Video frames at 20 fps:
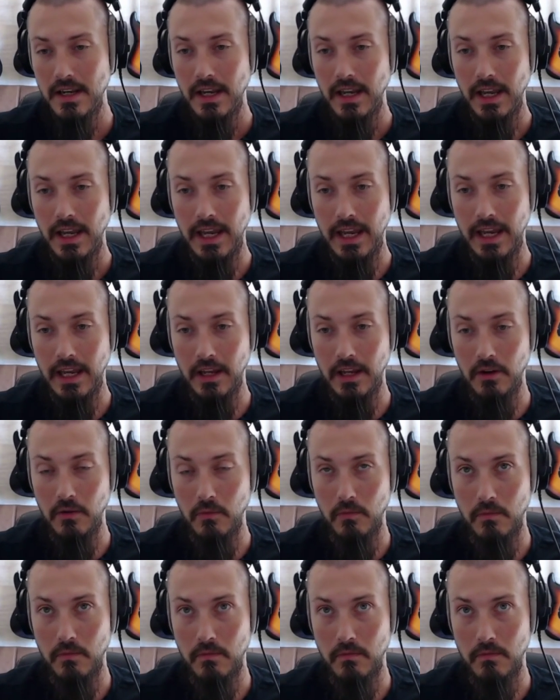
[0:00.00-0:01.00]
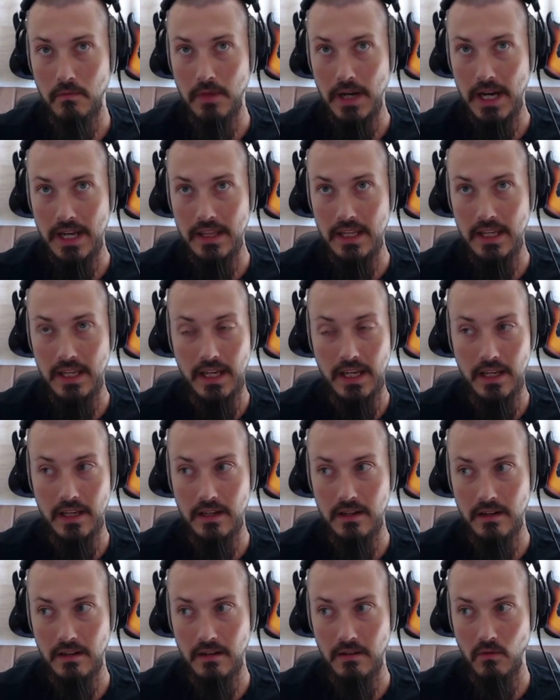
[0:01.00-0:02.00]
And by the
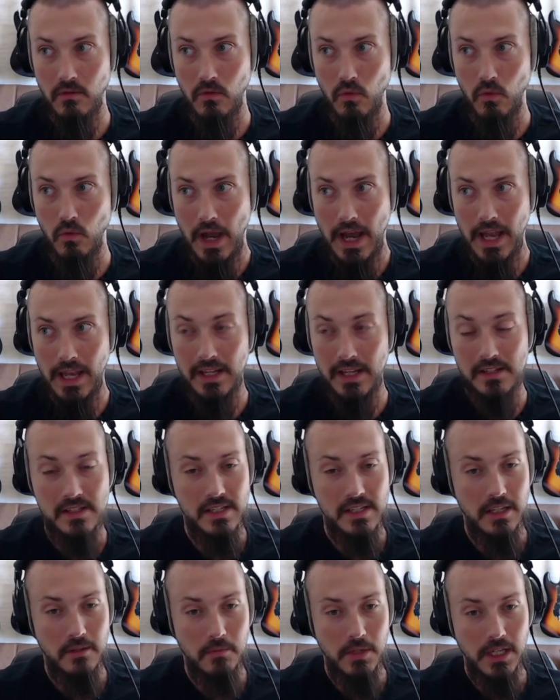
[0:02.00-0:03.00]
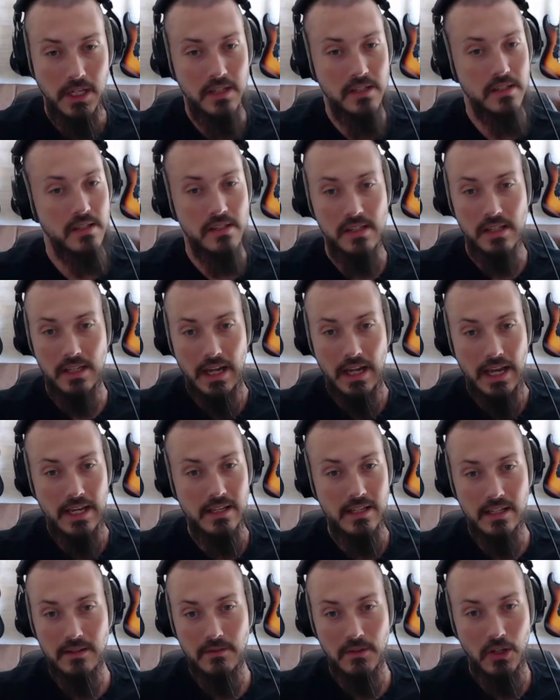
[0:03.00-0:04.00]
end, I had seen pieces that I
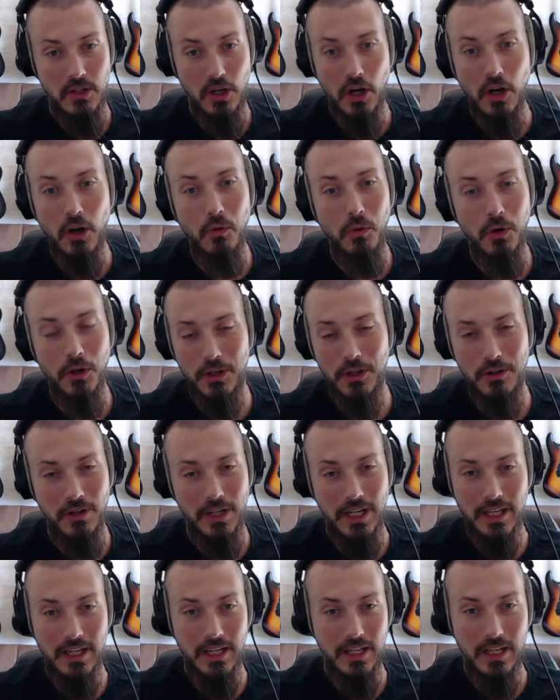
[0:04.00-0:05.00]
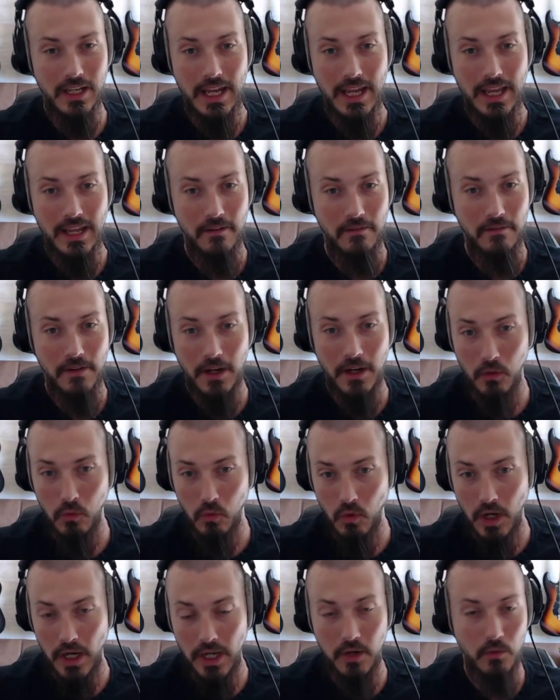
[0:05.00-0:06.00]
didn't even know were created, and it fell
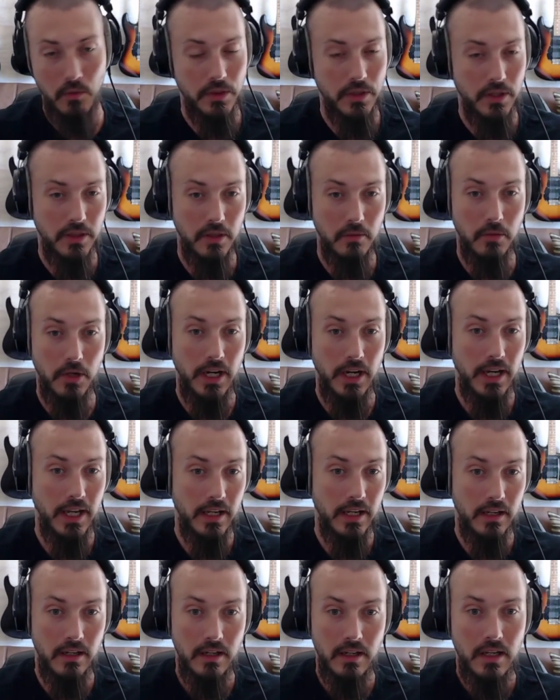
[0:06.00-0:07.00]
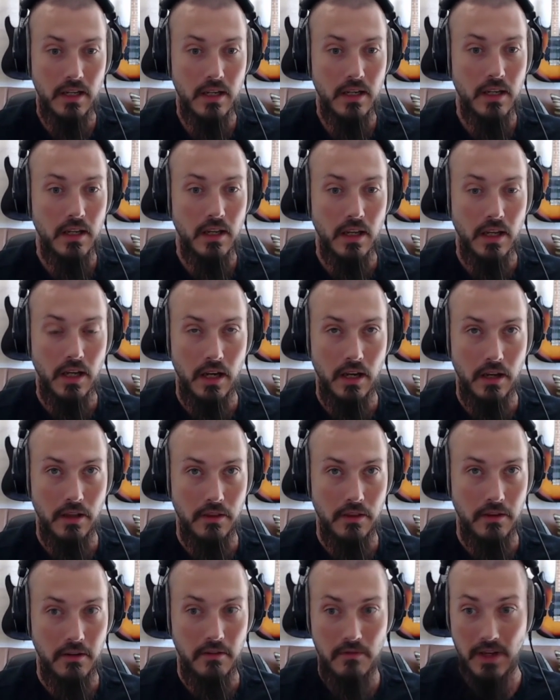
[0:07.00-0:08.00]
right within the brand.
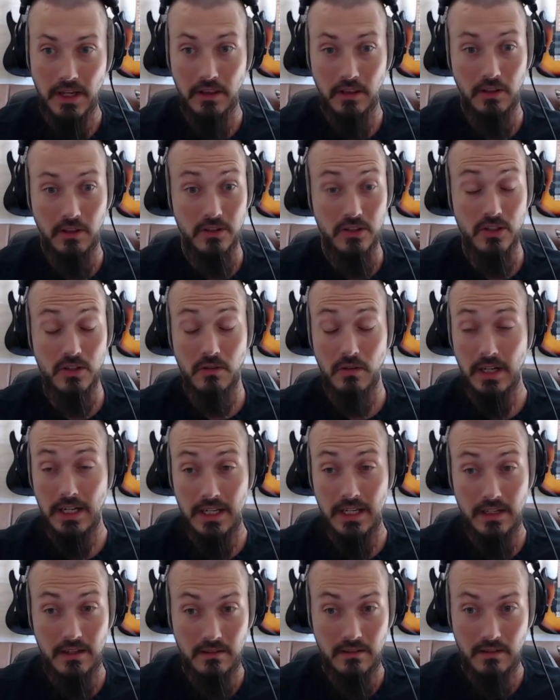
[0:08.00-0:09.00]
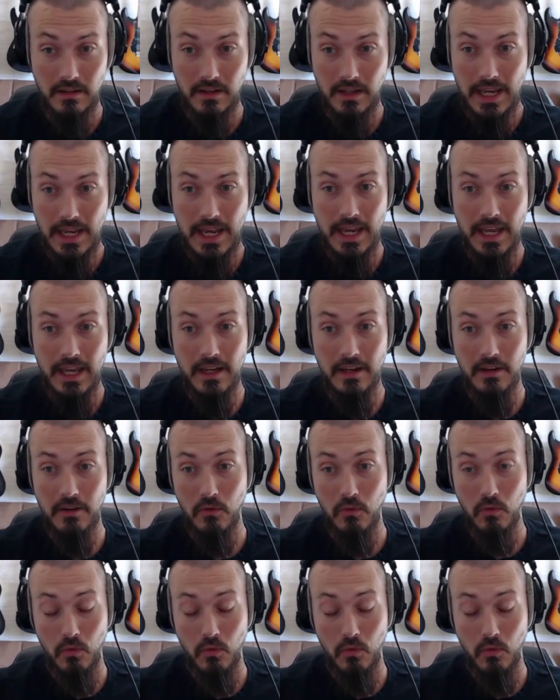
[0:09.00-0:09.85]
The event looked great, and